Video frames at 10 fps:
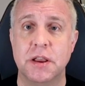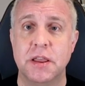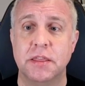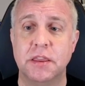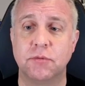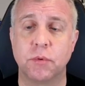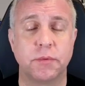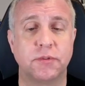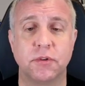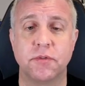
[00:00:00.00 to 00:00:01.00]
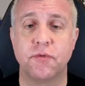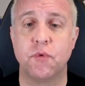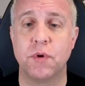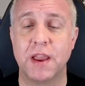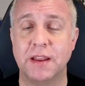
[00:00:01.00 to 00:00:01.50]
these were reserved
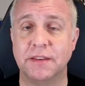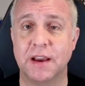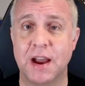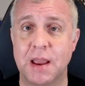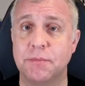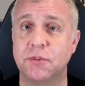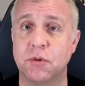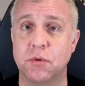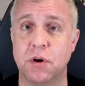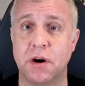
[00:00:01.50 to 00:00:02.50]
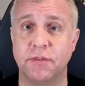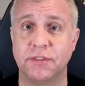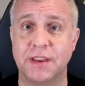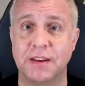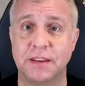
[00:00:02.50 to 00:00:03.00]
for a time zone
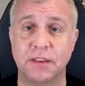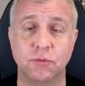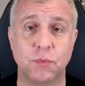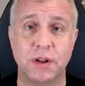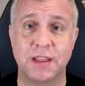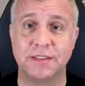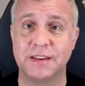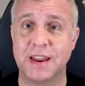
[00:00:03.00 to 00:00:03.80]
offset as well as an